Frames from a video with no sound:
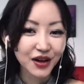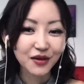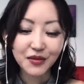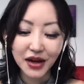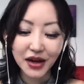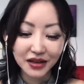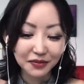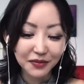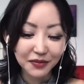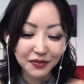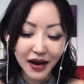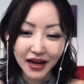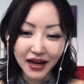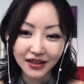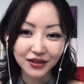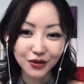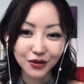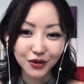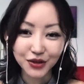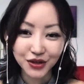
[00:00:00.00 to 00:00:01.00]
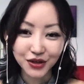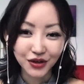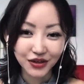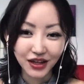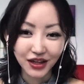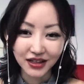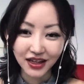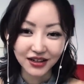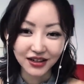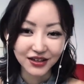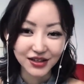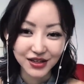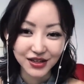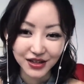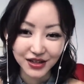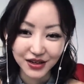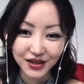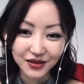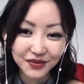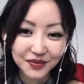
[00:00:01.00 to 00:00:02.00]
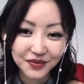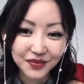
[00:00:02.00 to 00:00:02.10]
made by the North Korean dictatorship.